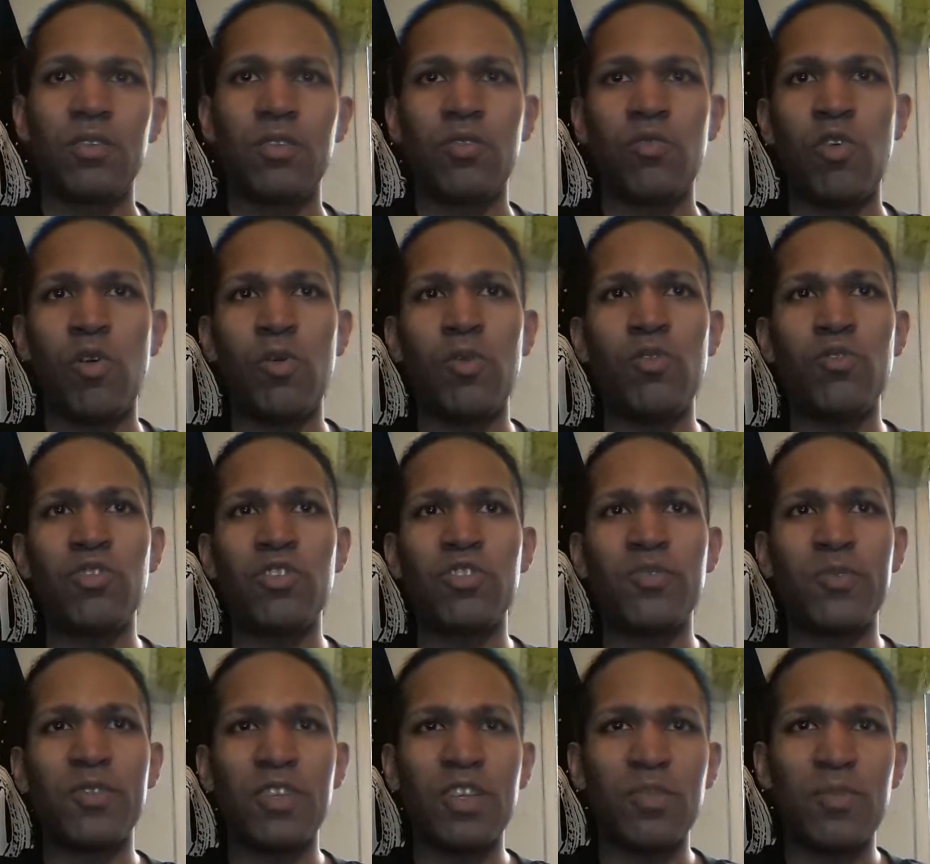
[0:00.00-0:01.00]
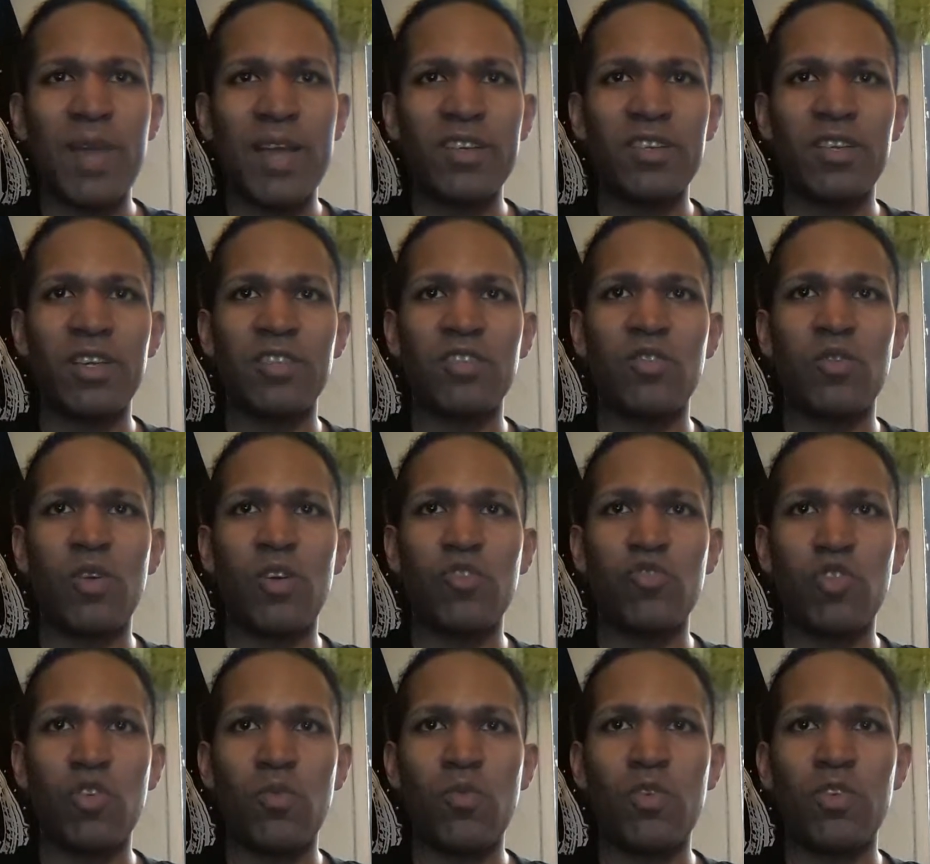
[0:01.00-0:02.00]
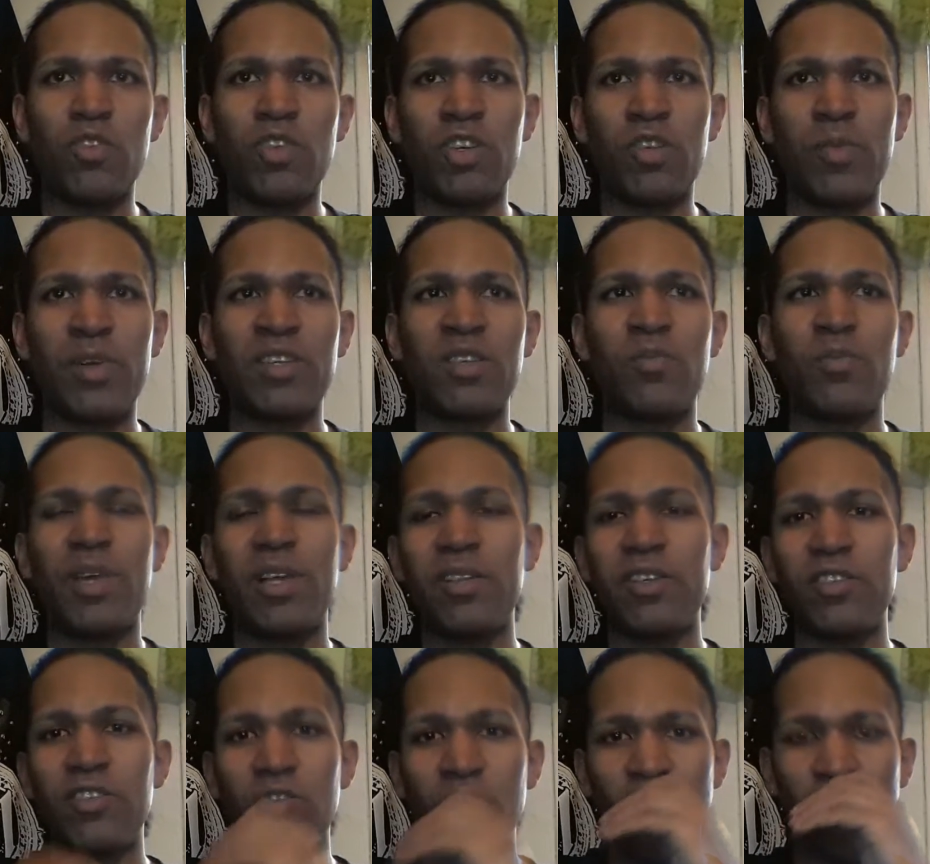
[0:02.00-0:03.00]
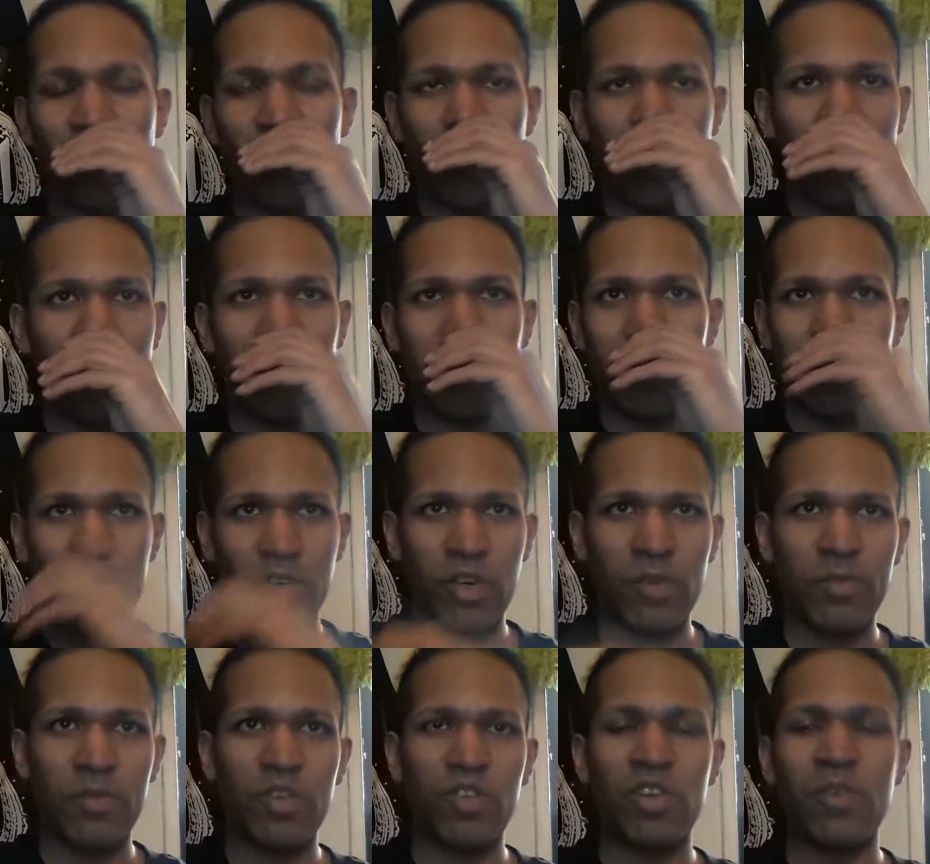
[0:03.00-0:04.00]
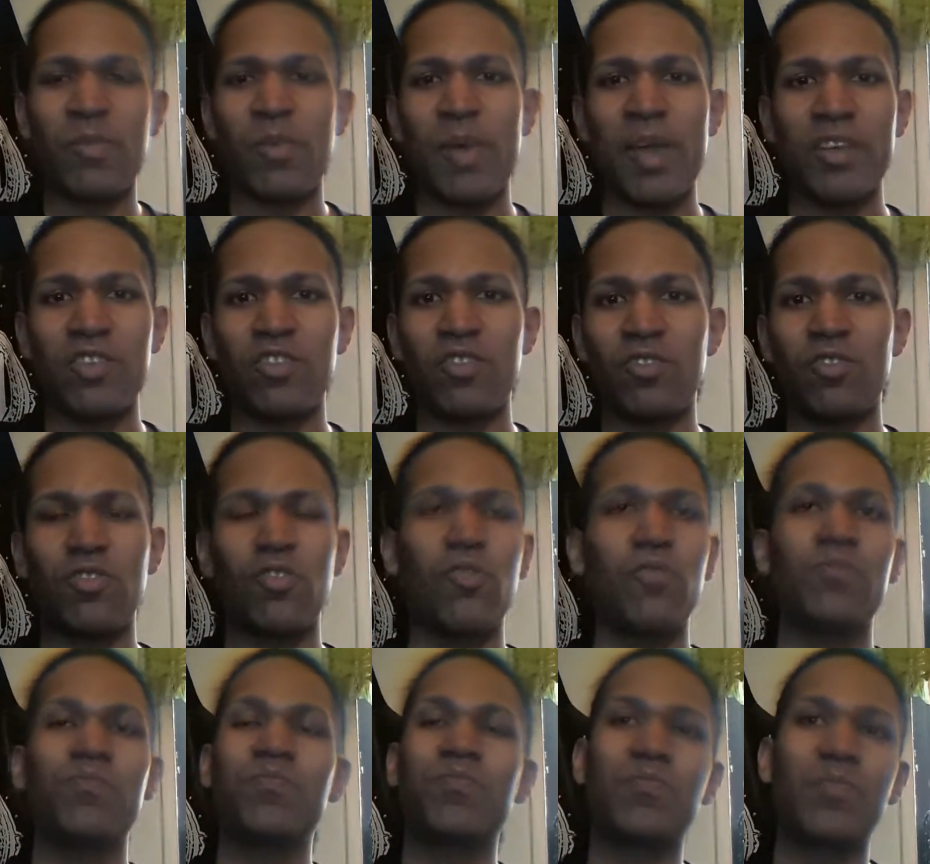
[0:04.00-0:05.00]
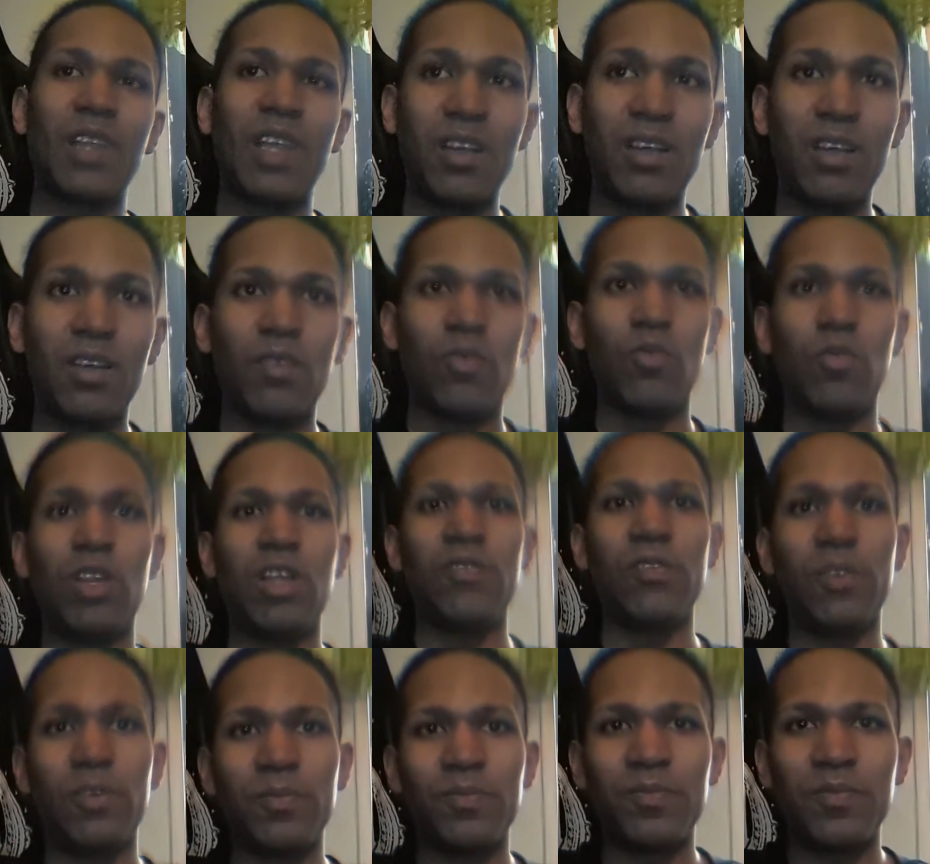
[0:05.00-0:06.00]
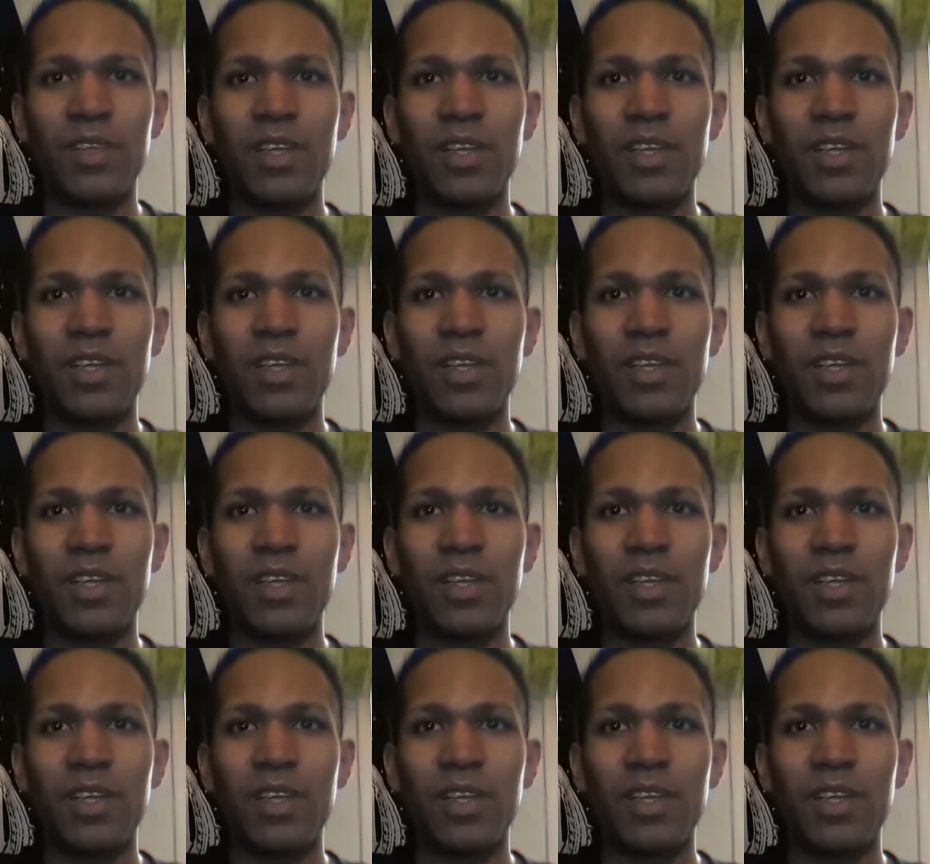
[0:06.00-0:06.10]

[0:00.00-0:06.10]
whoever loses this, match gets to uh, join with Sasha Banks and Bayley to start the um, the, the chamber match. So, whatever.